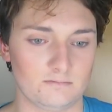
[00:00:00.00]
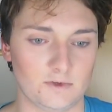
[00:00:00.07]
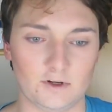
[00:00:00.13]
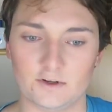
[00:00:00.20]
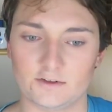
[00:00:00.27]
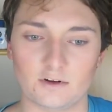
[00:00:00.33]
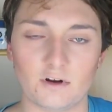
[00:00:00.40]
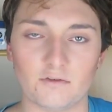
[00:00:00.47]
I'm
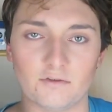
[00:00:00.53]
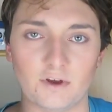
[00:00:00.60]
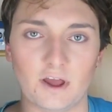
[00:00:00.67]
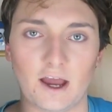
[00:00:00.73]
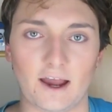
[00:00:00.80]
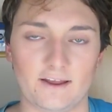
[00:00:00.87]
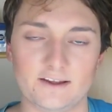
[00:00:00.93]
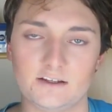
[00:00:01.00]
gonna sort of,
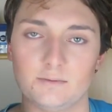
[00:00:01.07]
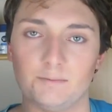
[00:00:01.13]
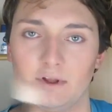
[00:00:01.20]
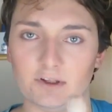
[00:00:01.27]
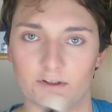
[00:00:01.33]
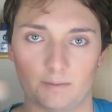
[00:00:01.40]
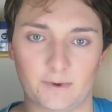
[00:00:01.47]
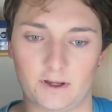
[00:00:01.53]
I like to
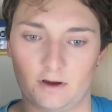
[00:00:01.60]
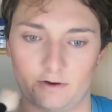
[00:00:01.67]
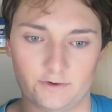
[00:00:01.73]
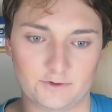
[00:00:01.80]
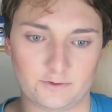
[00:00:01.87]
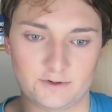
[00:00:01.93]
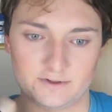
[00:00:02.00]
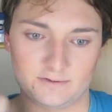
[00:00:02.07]
build up my
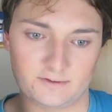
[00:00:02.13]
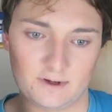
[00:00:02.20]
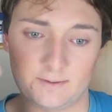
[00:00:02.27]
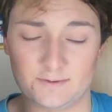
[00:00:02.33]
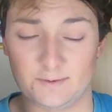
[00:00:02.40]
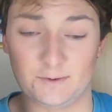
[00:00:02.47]
contour sometimes.